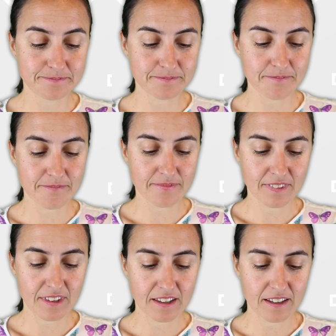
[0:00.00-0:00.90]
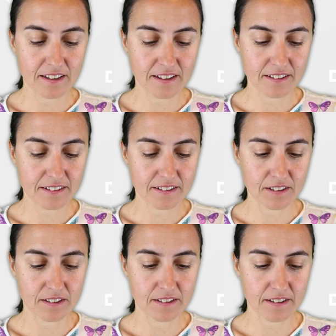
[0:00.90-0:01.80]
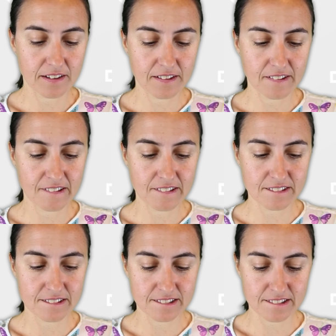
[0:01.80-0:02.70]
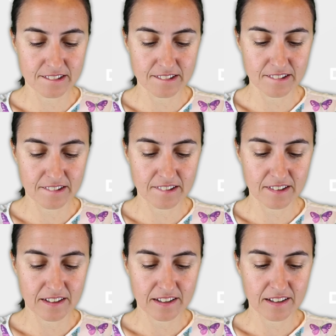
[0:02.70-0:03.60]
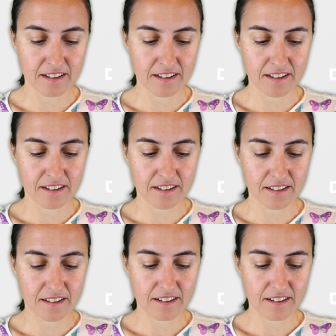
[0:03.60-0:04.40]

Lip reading: (silence)